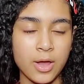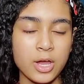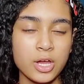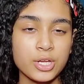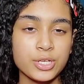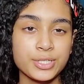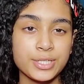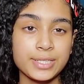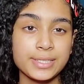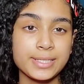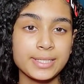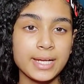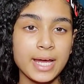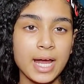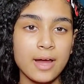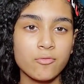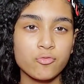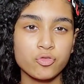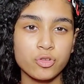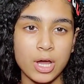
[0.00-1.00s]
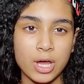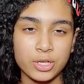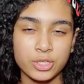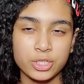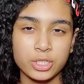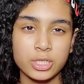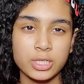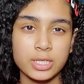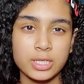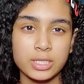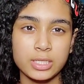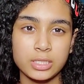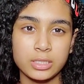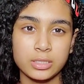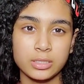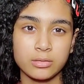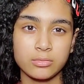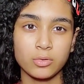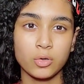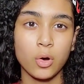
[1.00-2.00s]
She did have tragedies
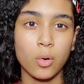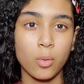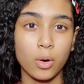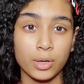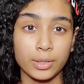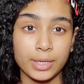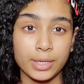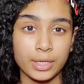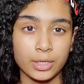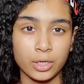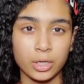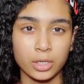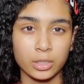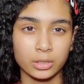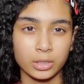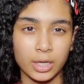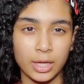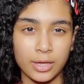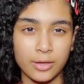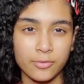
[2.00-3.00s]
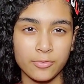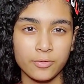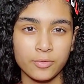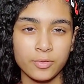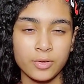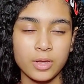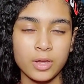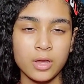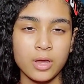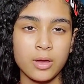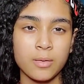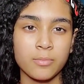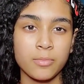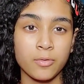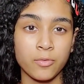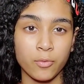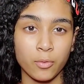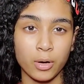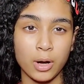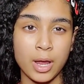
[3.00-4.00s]
go on in her life
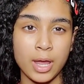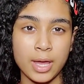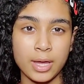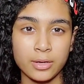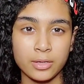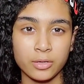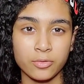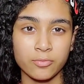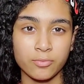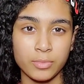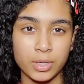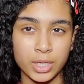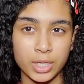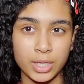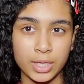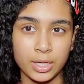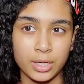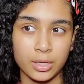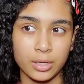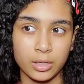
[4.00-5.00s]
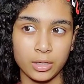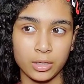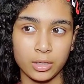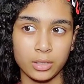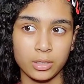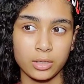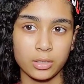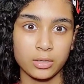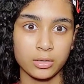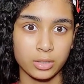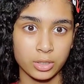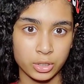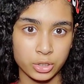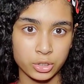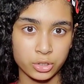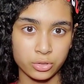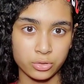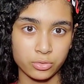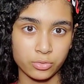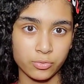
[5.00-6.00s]
beforehand of meeting the
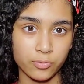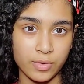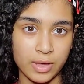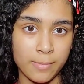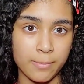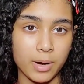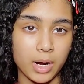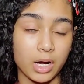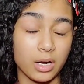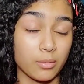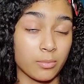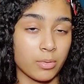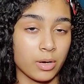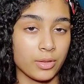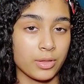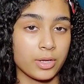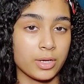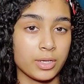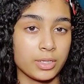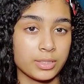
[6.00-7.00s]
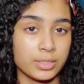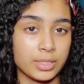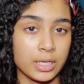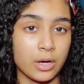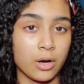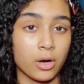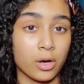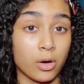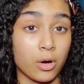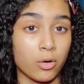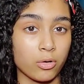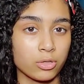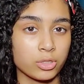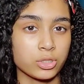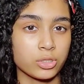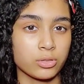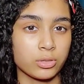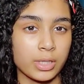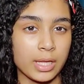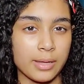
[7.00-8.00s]
2 vampire brothers that are
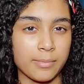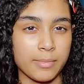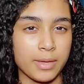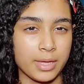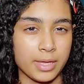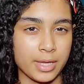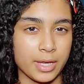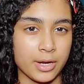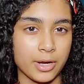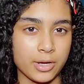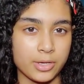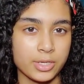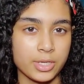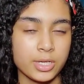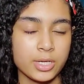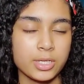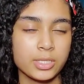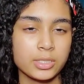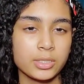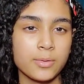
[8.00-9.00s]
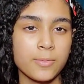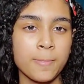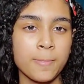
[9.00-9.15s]
also like main characters,